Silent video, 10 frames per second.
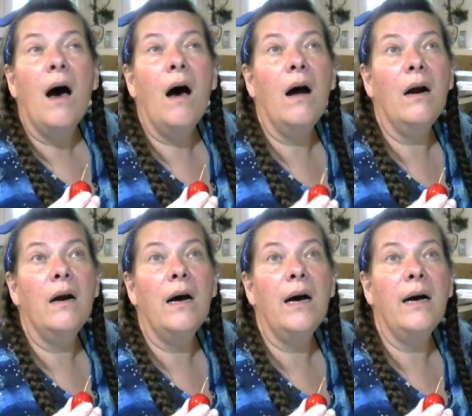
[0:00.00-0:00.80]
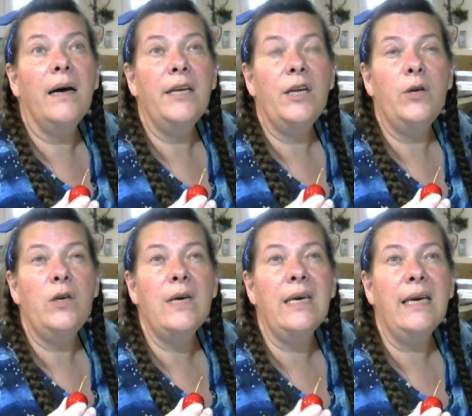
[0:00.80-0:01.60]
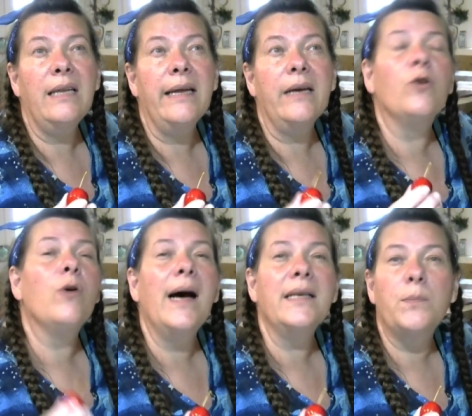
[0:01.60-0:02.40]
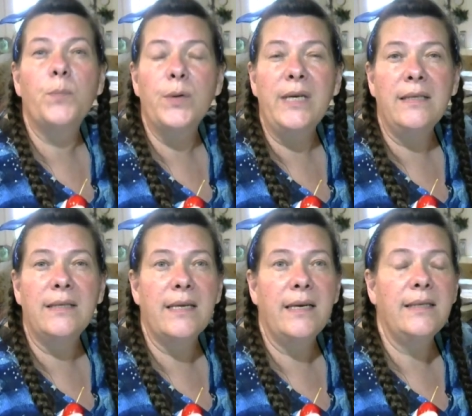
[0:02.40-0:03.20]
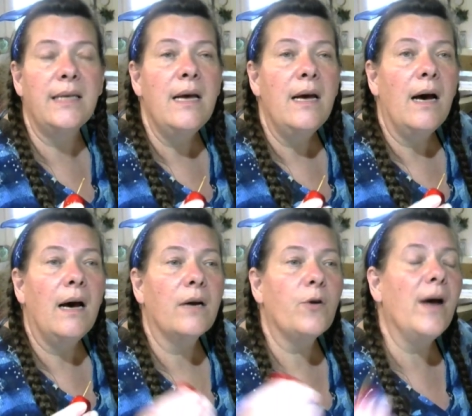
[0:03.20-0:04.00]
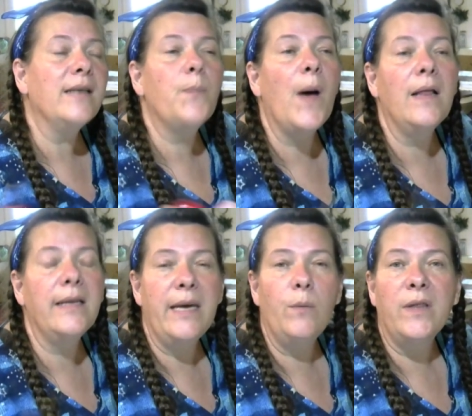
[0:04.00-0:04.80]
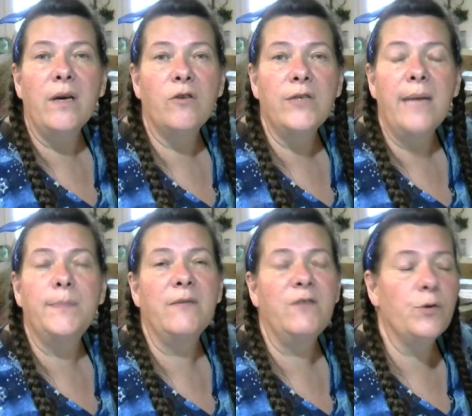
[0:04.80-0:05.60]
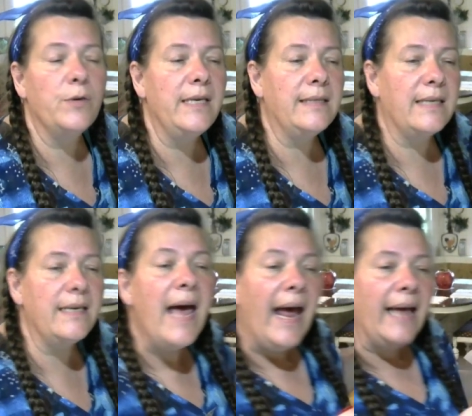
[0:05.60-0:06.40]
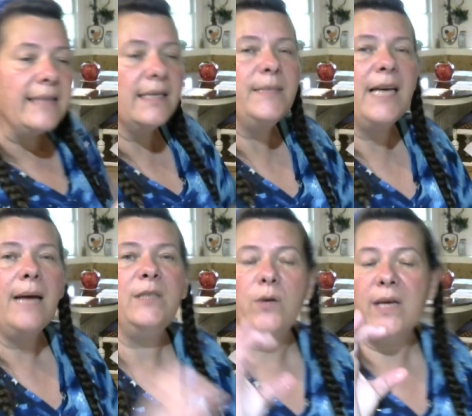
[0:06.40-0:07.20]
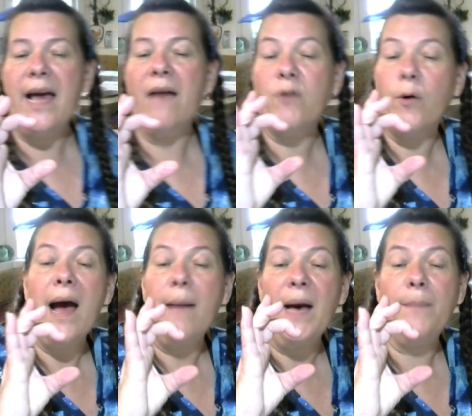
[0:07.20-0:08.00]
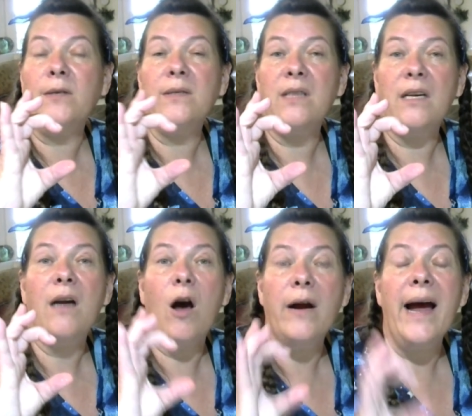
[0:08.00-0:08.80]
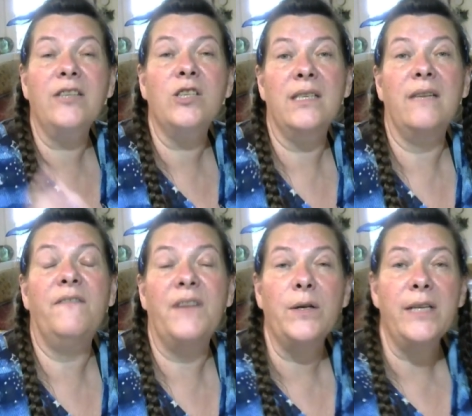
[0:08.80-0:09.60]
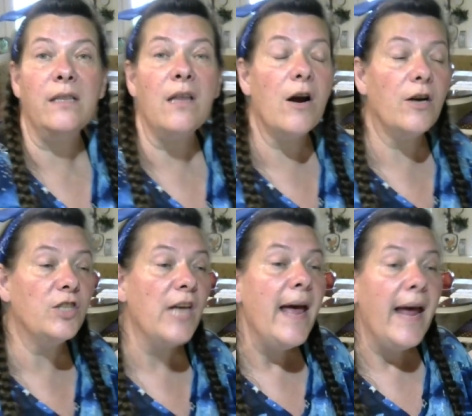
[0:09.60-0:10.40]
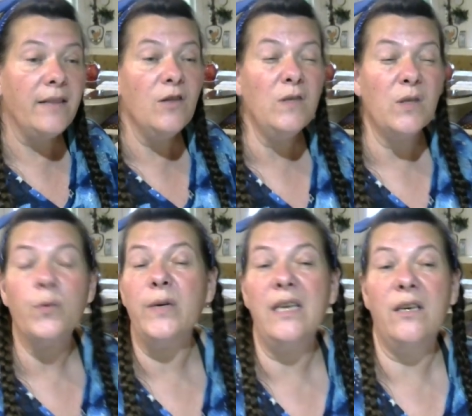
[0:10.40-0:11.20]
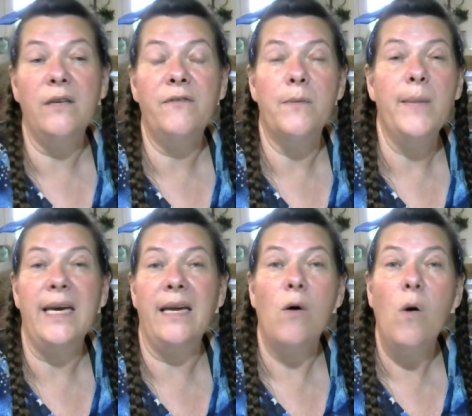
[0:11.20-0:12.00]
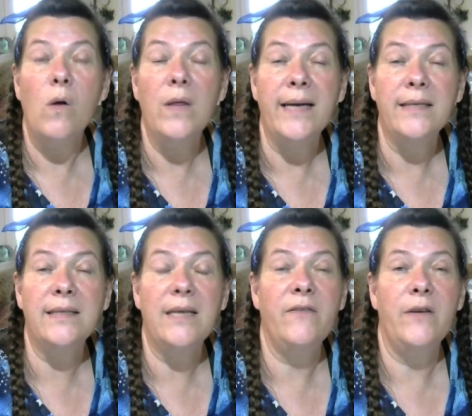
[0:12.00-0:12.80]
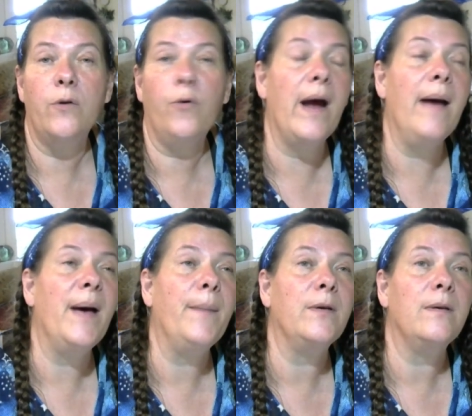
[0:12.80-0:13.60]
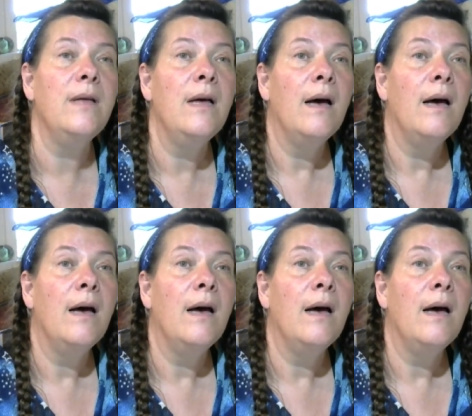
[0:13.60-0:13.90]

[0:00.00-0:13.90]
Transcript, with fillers: are, uh, you know, you can get like crossbreeds that uh, cross-pollinate with other types of trees. And, and sometimes you can have crab apples that are actually fairly large. And those are really good for making a whole lot of stuff, you know, crab apple